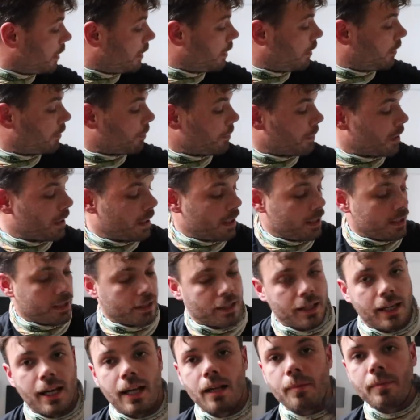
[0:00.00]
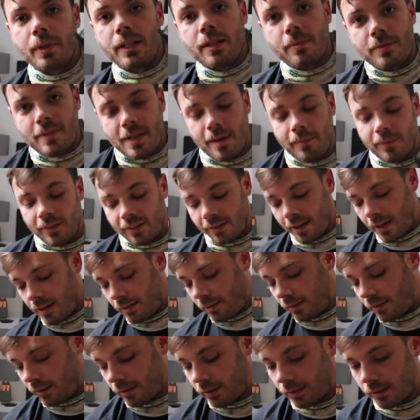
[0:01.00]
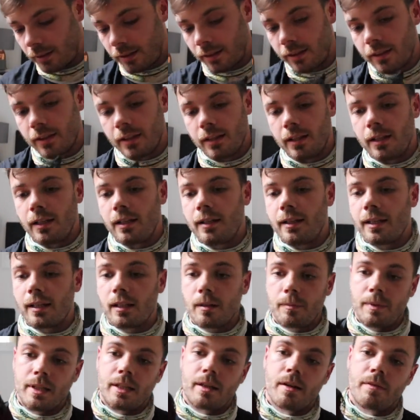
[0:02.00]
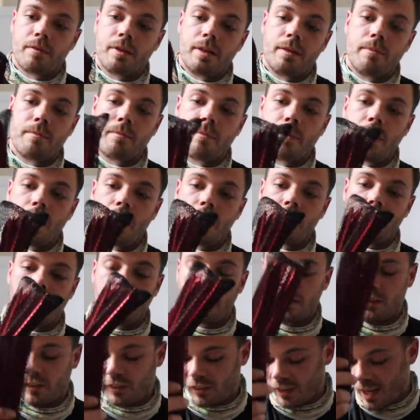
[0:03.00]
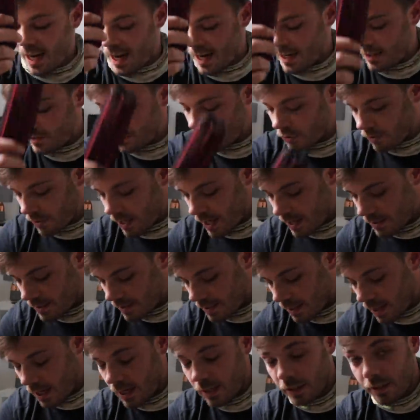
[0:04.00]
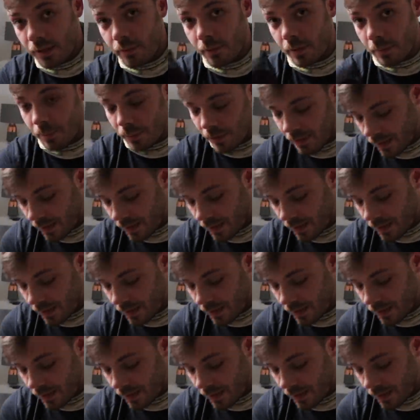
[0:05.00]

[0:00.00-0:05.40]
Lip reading: is my aluminium temp stakes. They're gonna be covered in mud, sand, grit and dirt. I don't wanna